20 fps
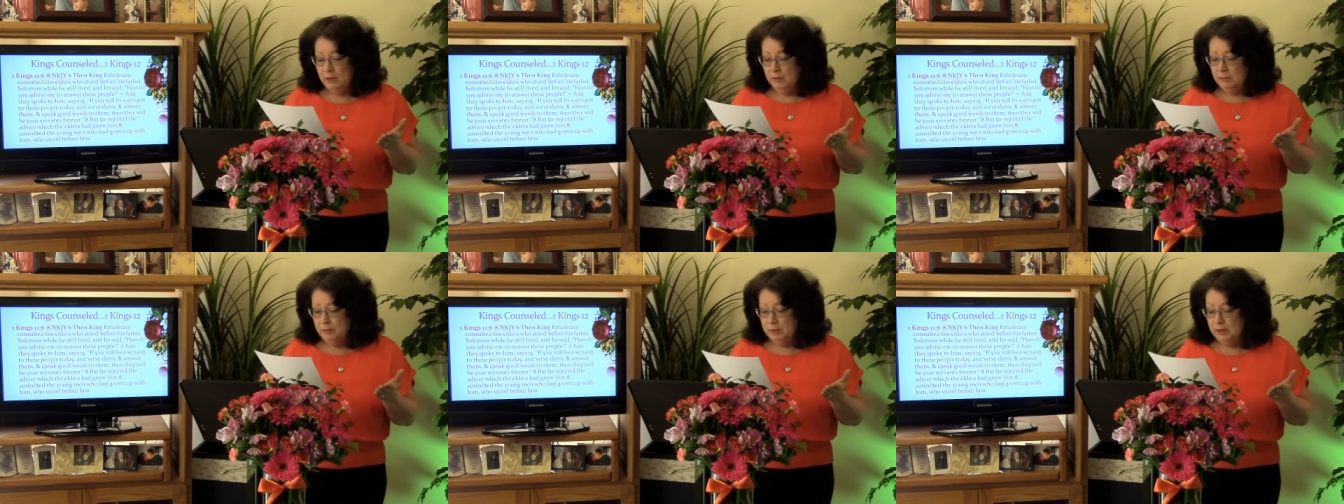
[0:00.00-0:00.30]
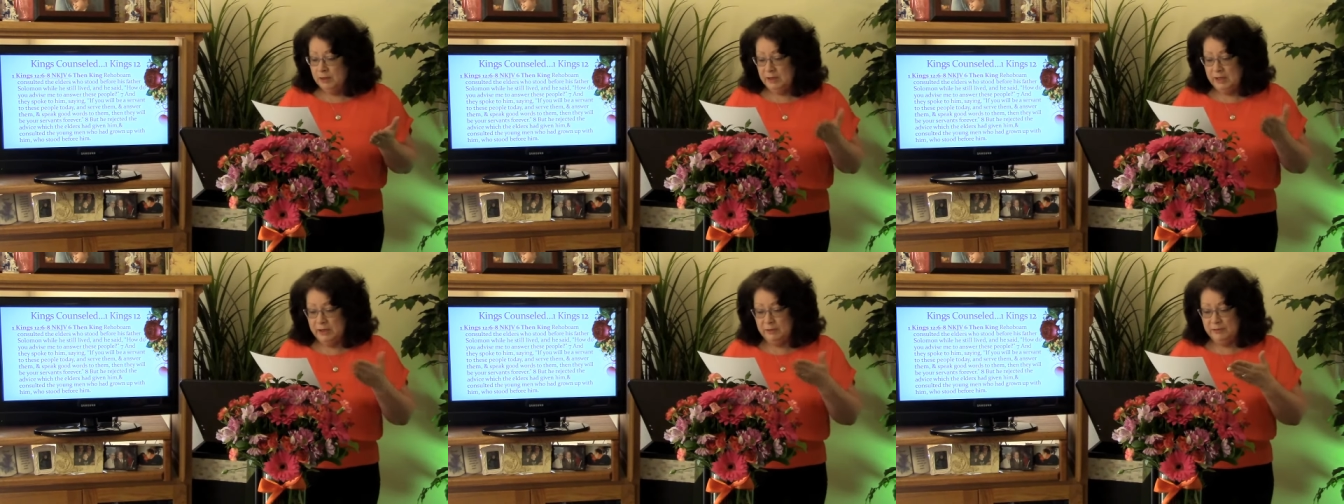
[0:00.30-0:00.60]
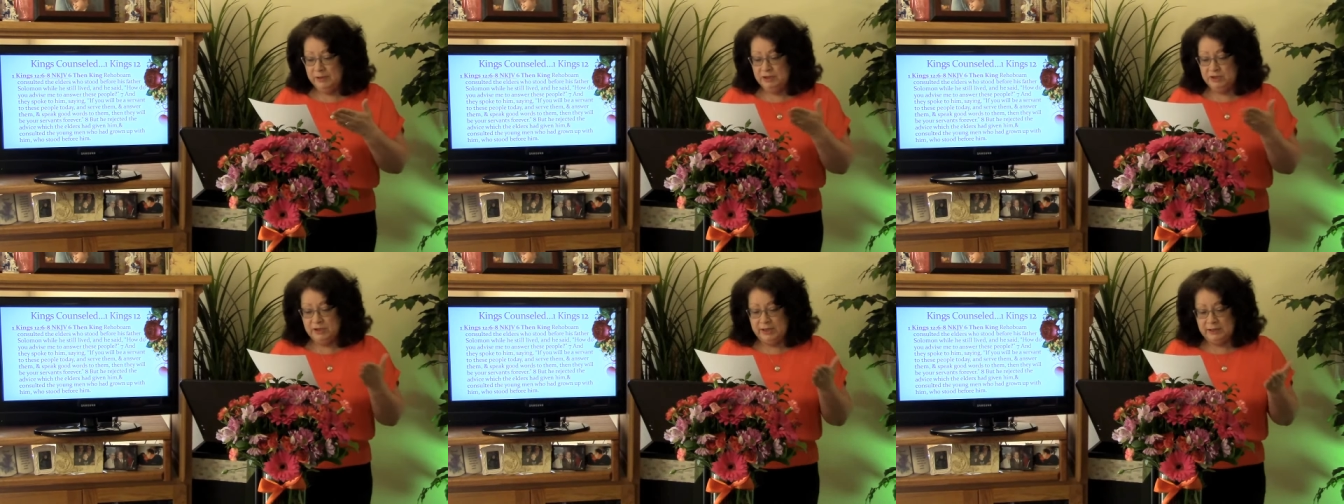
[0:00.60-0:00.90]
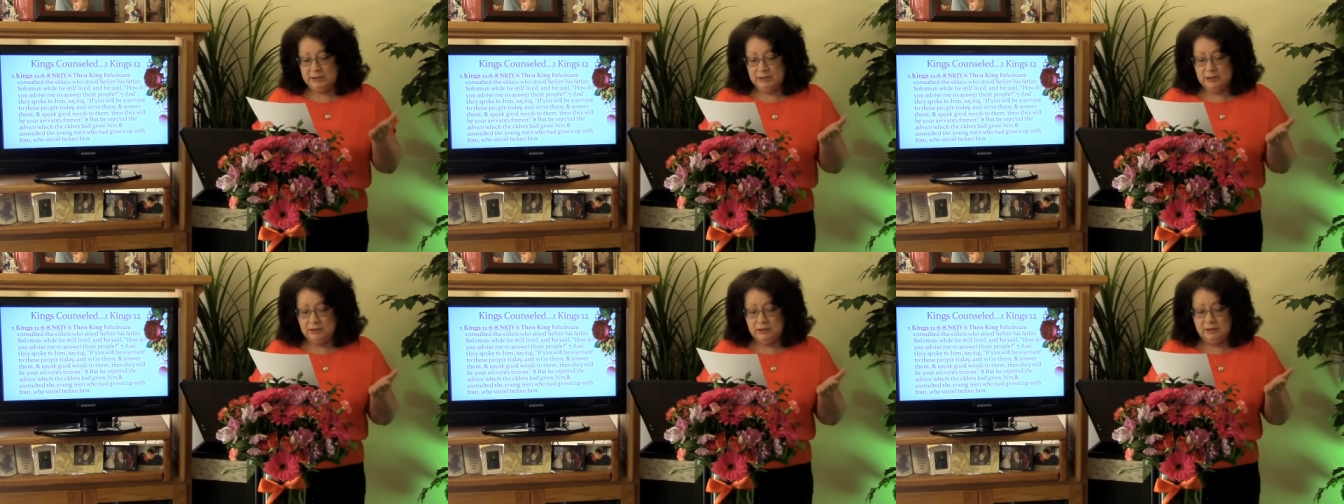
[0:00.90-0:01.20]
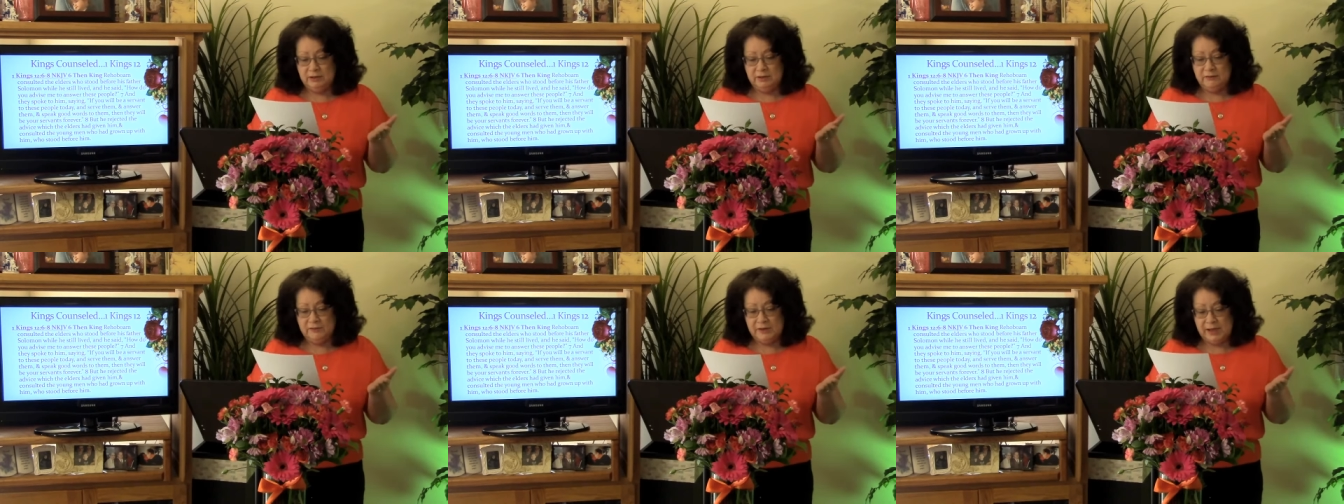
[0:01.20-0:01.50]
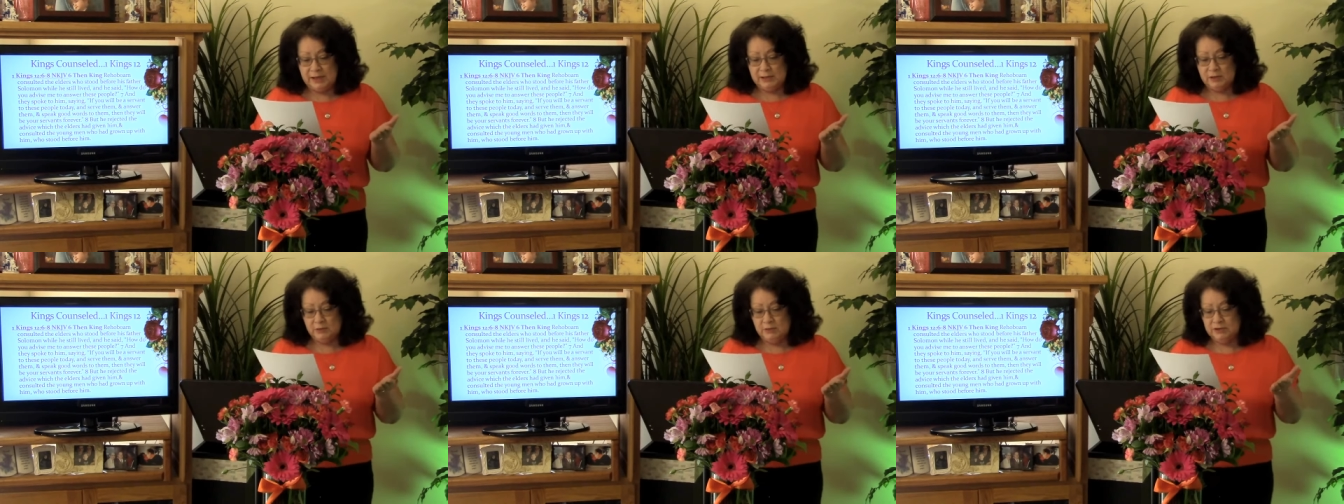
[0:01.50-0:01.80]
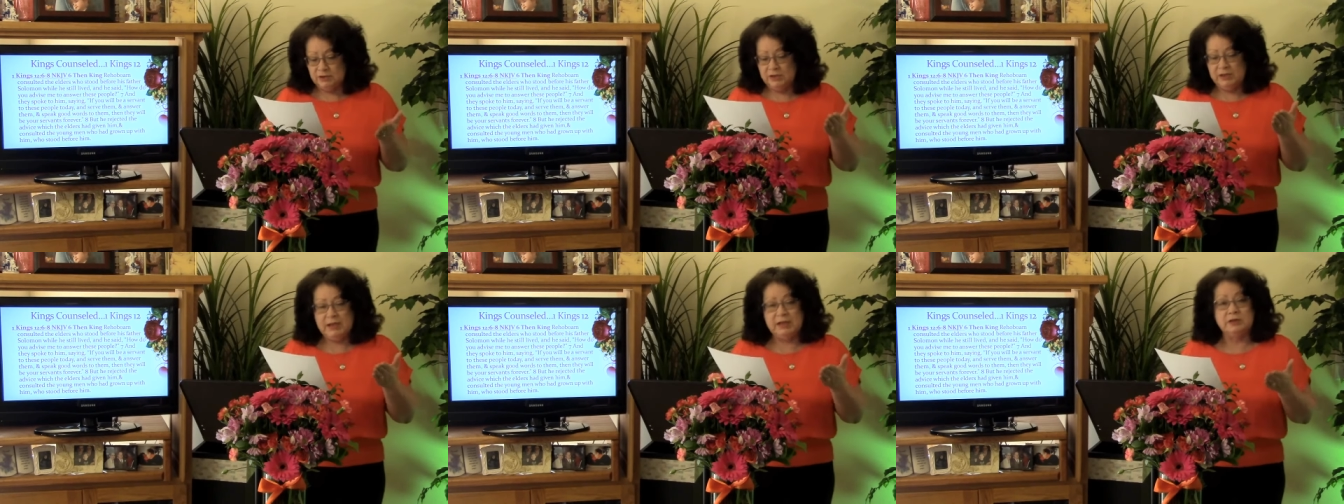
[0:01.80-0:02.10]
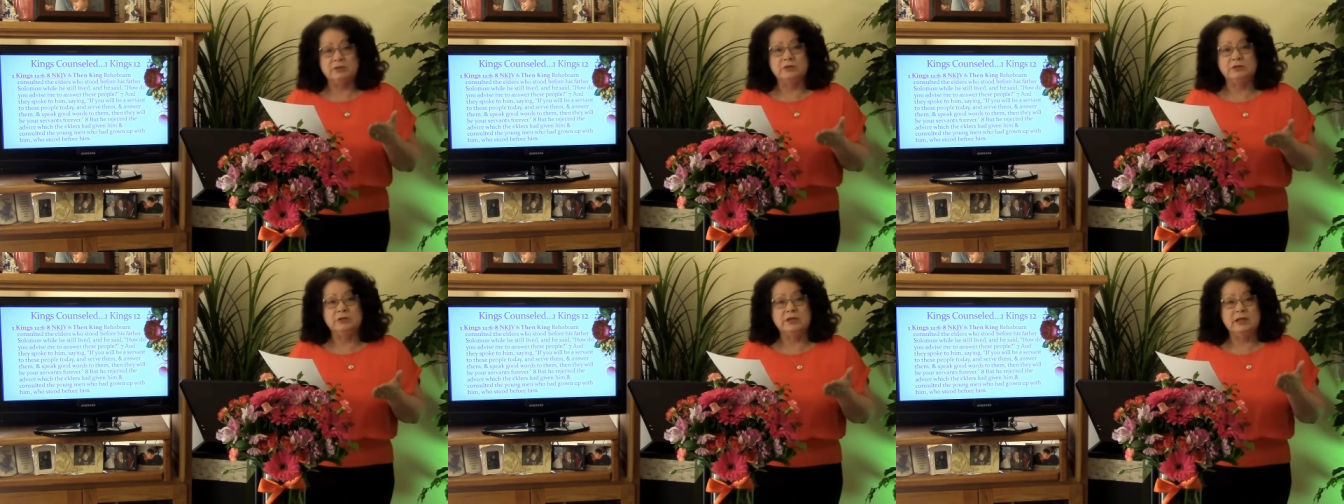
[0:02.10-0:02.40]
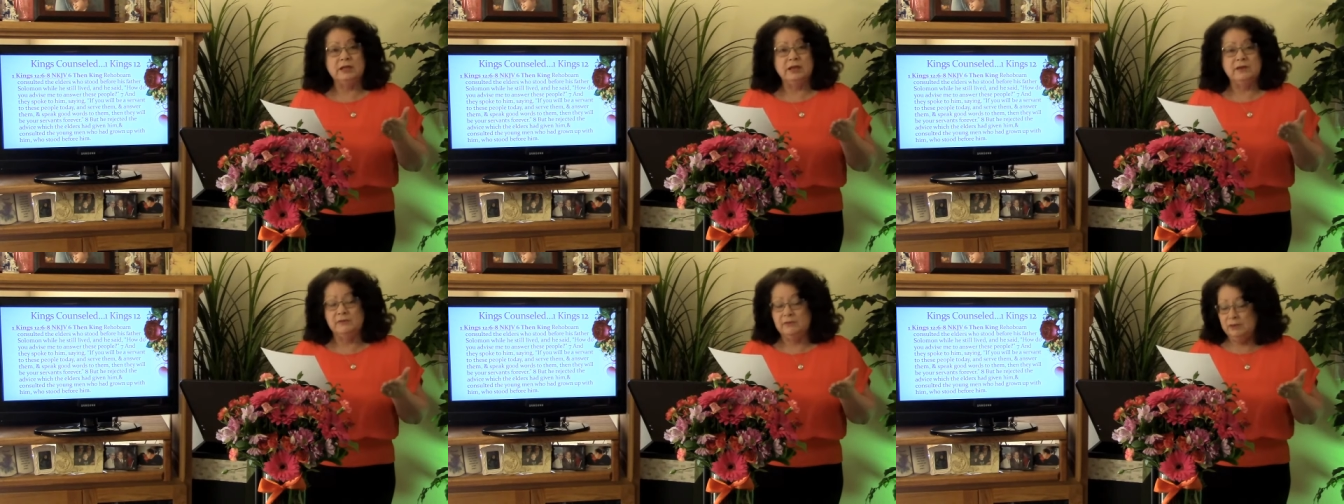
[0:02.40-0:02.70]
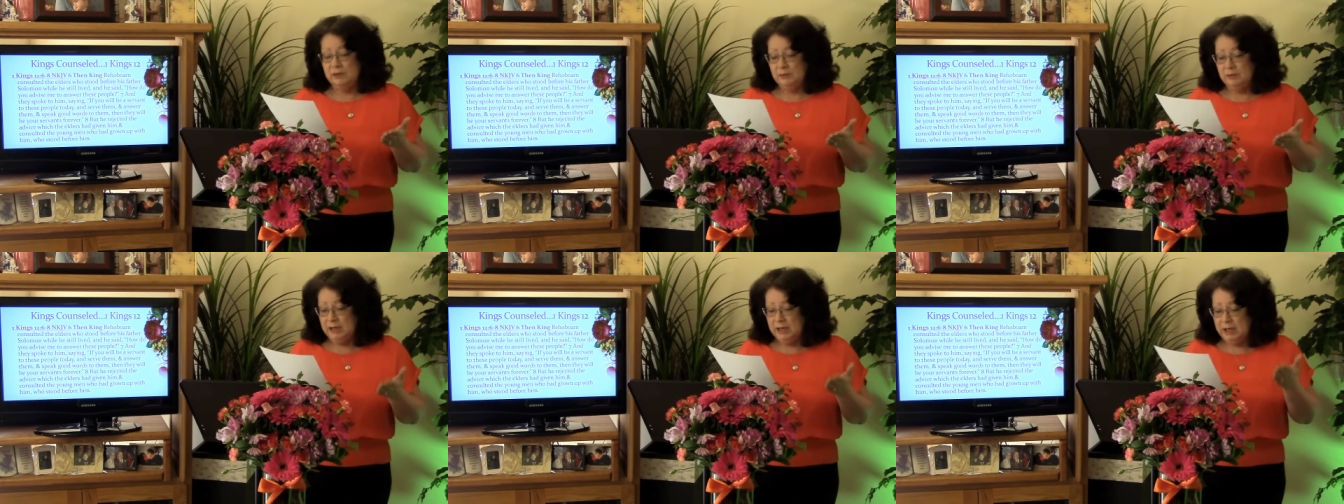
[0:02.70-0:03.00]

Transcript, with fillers: But he rejected the advice which the elders had given him.